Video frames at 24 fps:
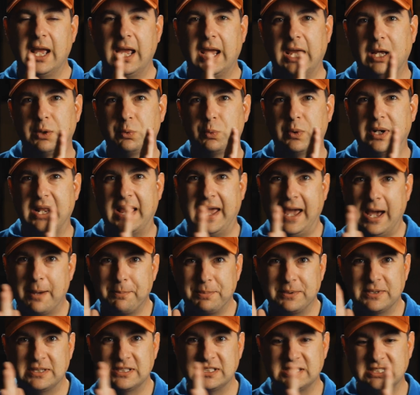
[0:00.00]
And what
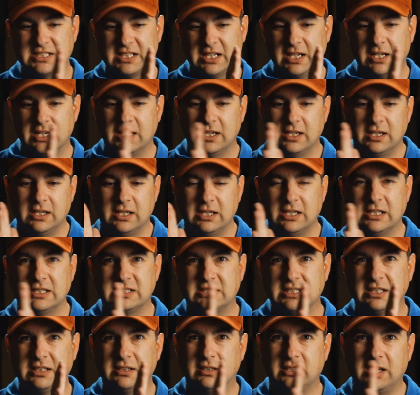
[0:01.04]
happens
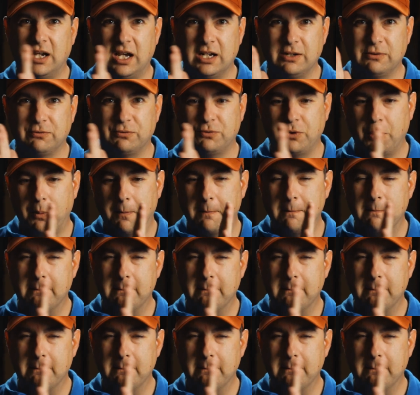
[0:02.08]
is it kind of